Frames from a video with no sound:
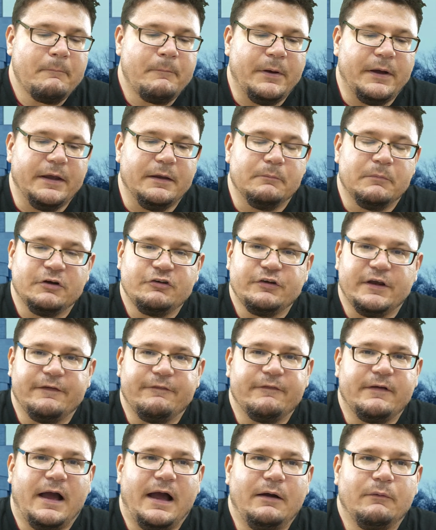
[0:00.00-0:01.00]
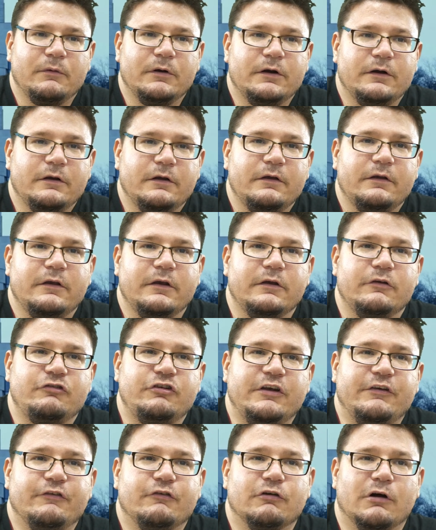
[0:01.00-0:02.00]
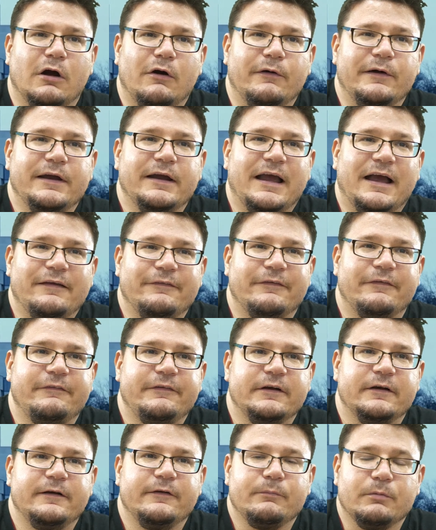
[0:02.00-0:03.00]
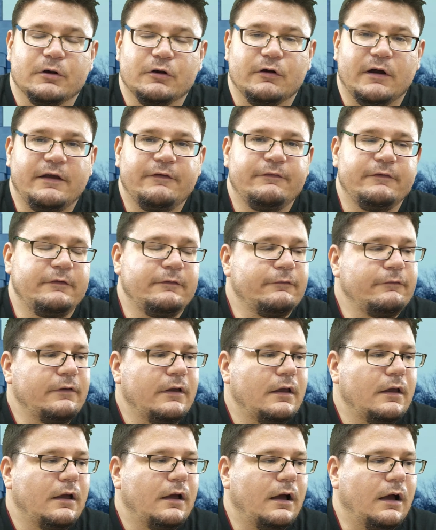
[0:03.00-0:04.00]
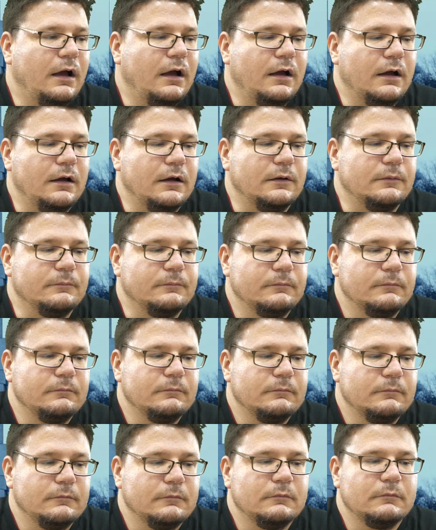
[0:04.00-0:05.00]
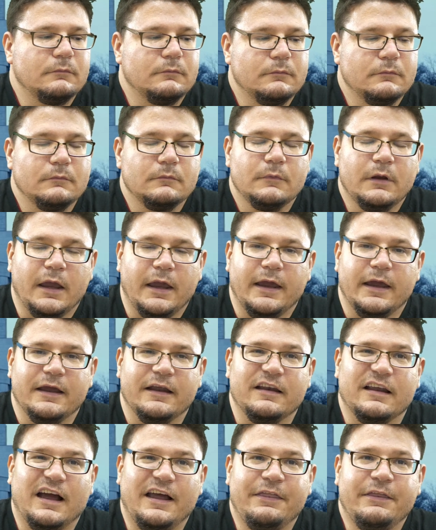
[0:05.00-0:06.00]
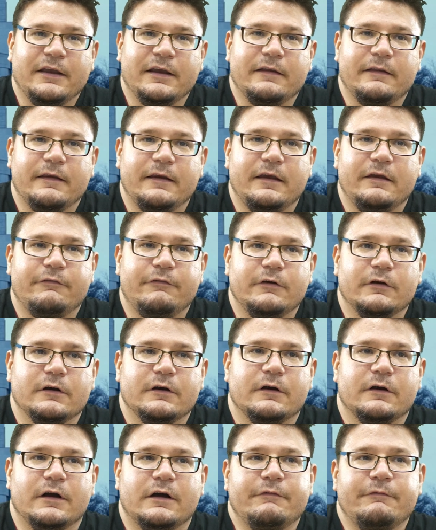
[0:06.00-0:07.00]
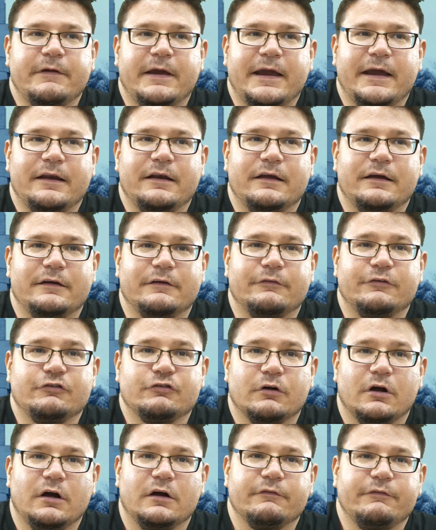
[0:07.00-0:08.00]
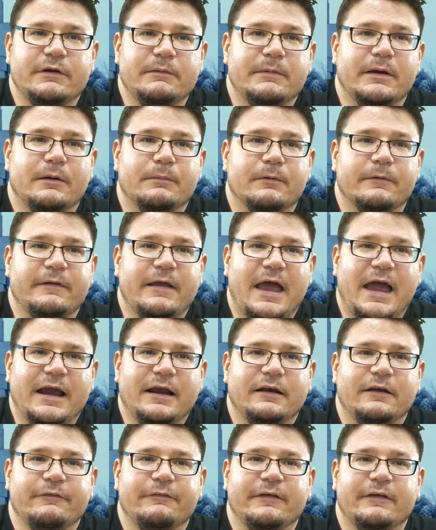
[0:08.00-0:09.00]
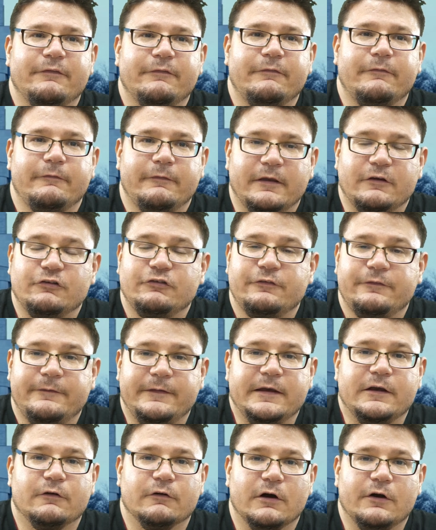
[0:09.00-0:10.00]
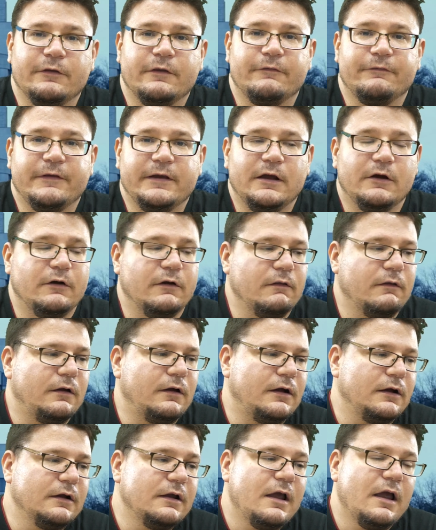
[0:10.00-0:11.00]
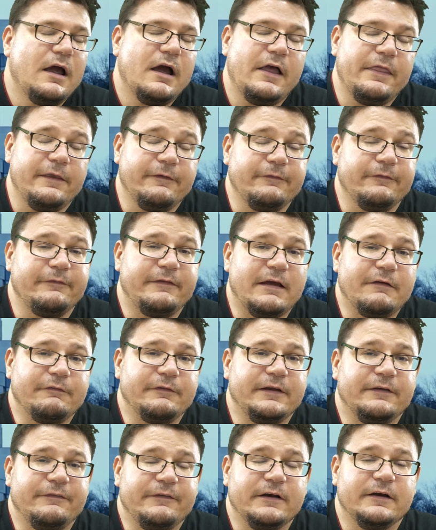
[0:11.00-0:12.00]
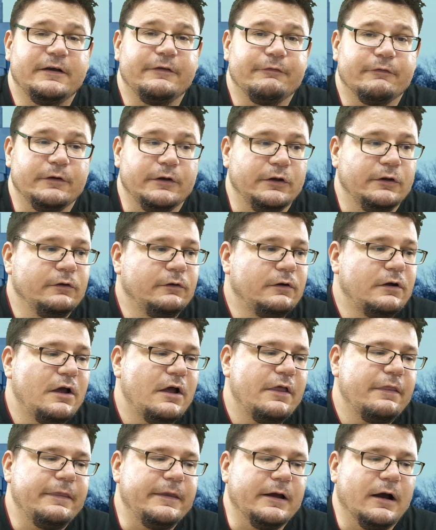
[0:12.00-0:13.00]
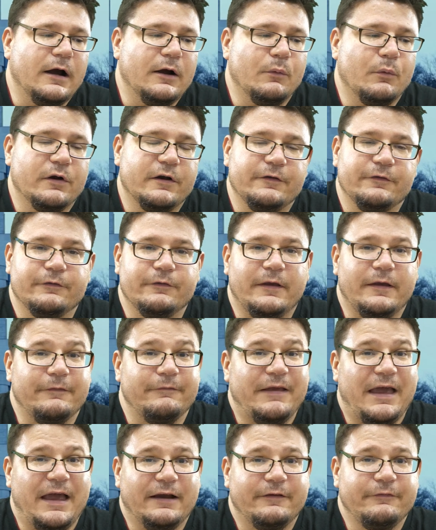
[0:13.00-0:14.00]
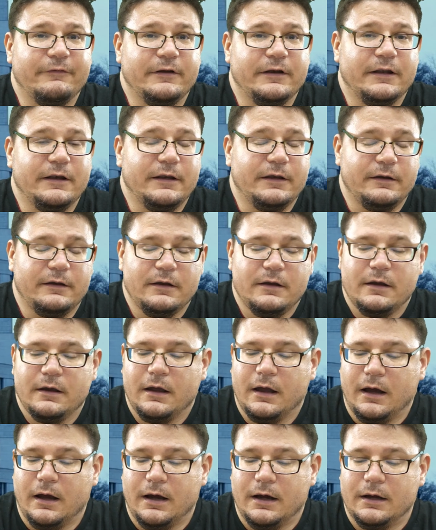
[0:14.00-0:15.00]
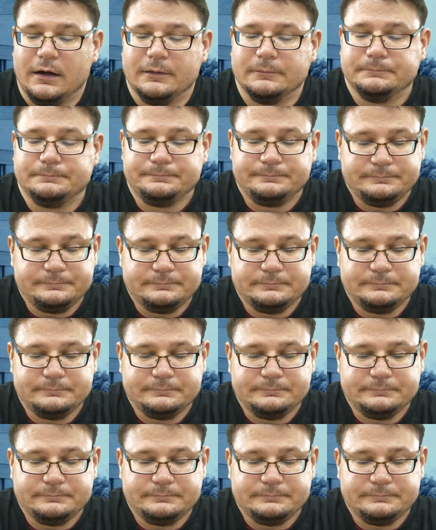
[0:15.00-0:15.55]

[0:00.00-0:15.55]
but much like Skyward, she's growing as the series progresses. Um, and I think that if you're a fan of strong female protagonists that that see growth as they go along, this is definitely a series for you. The artwork is, is excellent in it. Um,